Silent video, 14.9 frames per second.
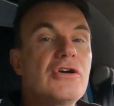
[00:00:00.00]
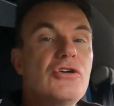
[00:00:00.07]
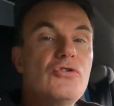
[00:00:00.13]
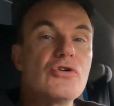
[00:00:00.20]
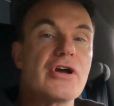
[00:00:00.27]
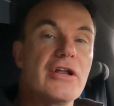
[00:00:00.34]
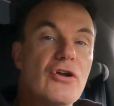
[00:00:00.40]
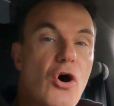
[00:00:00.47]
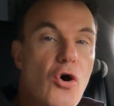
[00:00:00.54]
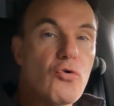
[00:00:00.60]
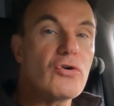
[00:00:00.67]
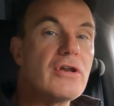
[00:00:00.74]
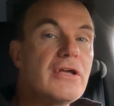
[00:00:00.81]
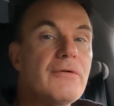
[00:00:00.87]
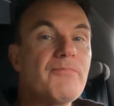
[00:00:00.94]
you can
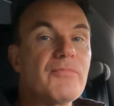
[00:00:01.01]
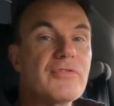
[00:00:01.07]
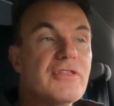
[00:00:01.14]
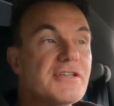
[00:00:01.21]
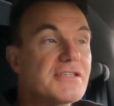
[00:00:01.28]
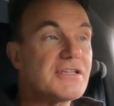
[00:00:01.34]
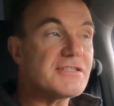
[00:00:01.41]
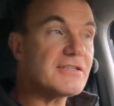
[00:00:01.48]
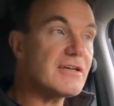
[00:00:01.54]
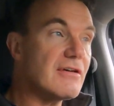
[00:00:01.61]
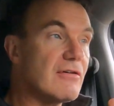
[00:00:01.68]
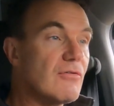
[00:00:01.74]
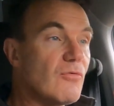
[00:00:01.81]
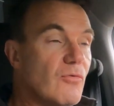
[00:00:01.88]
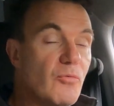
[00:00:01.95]
only,
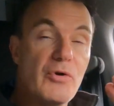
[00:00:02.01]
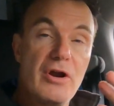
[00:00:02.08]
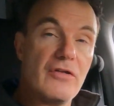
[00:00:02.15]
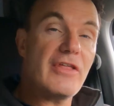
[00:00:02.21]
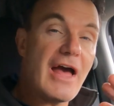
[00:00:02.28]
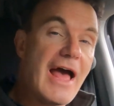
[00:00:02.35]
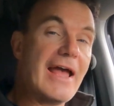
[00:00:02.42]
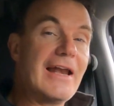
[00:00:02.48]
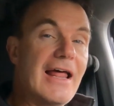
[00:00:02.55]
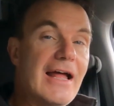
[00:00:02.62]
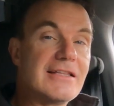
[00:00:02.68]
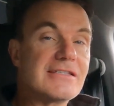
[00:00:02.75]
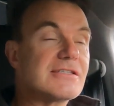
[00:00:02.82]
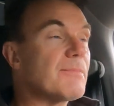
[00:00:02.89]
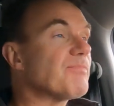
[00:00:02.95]
we're in the
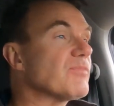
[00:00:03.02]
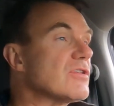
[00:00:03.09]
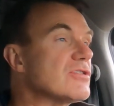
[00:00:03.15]
Highlands,